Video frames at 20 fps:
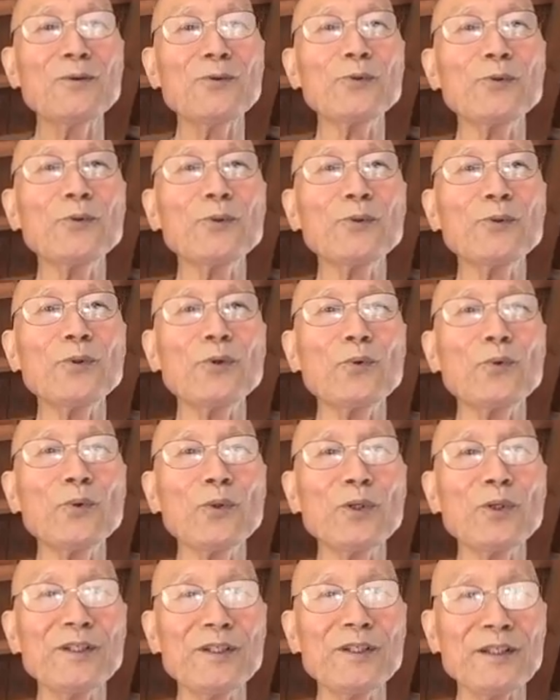who
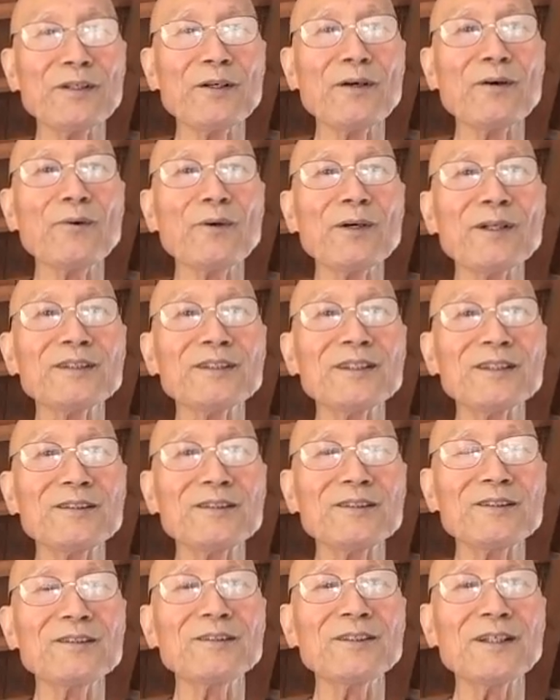we are, what the
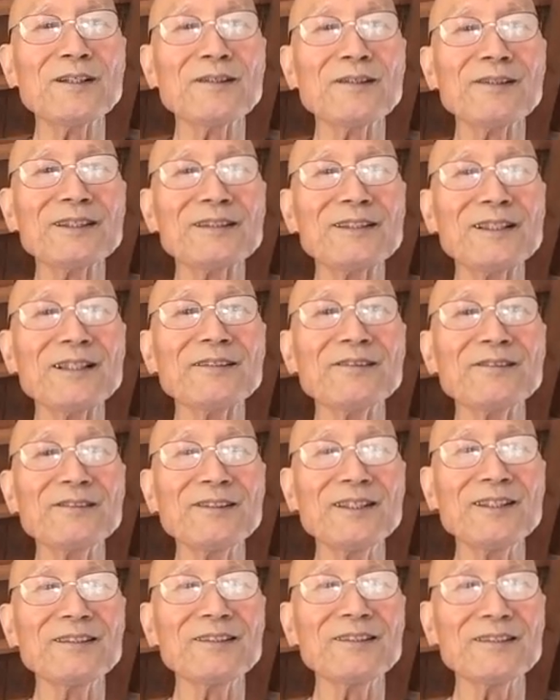true ourselves
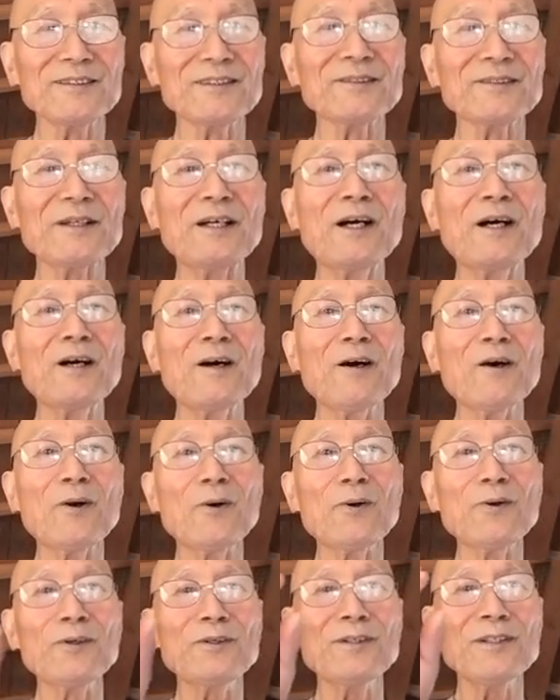is.
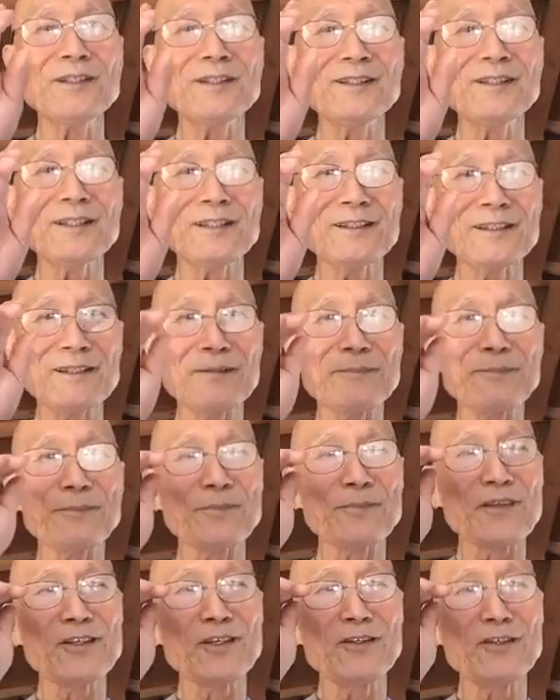All these others,
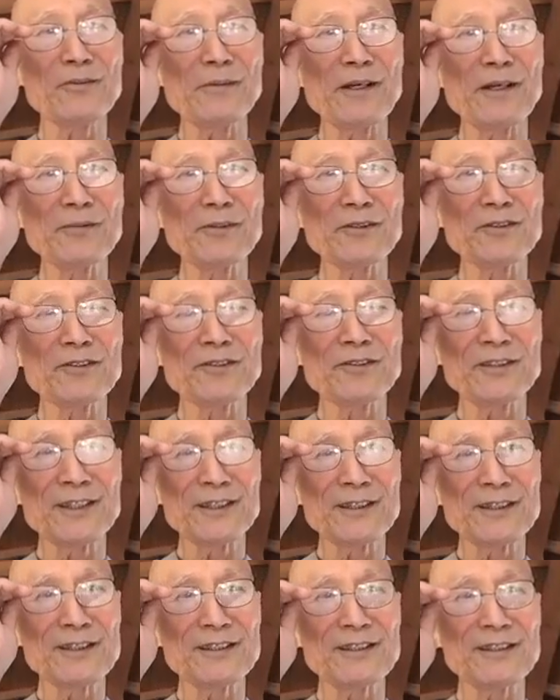you'll be able to
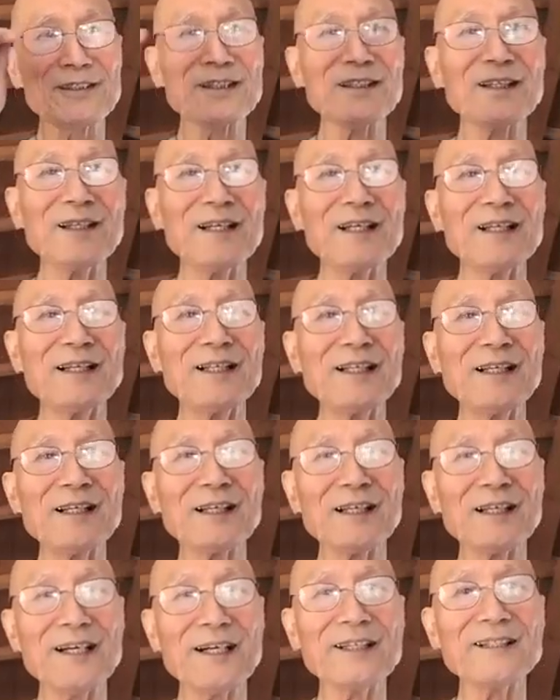just
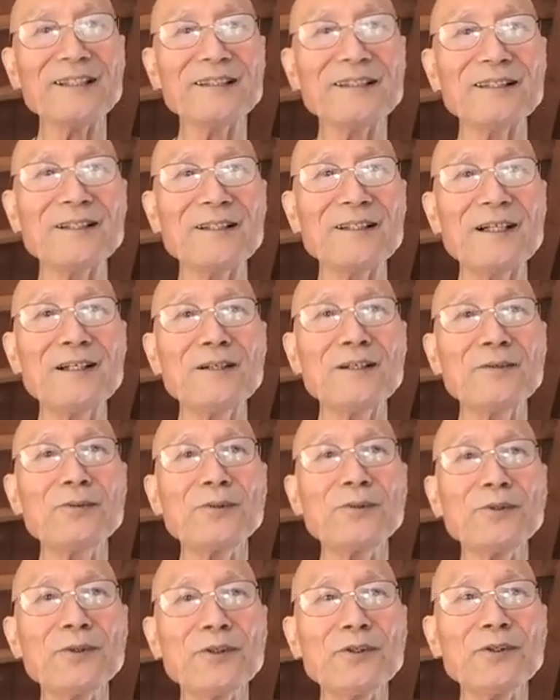realize
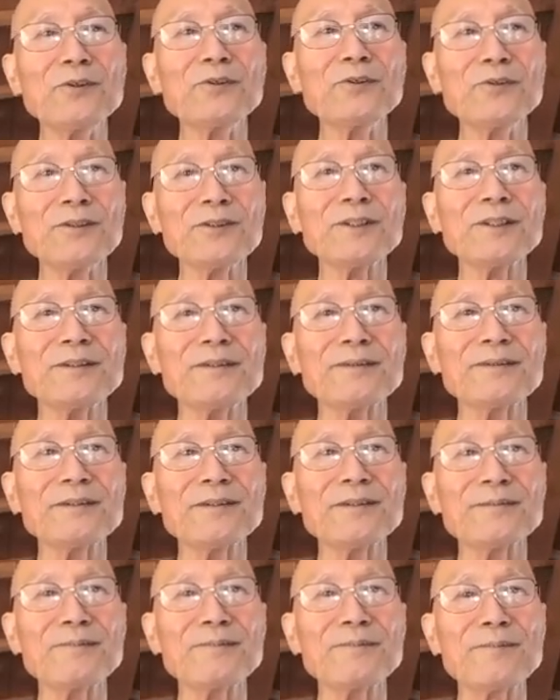who you are.
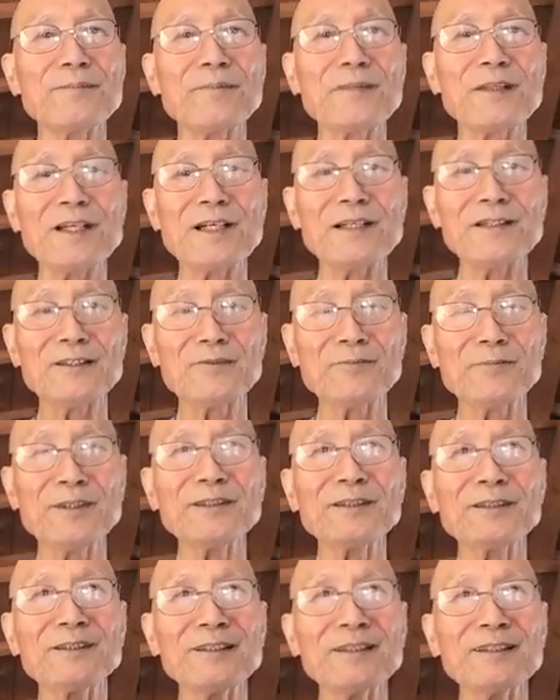That's
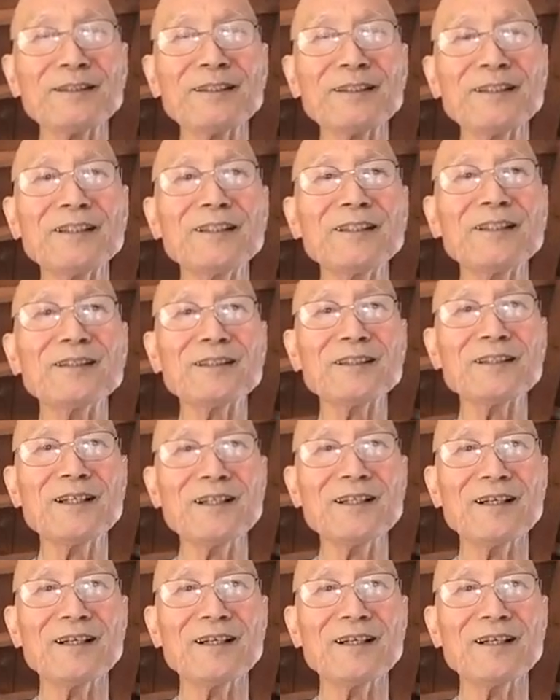much that is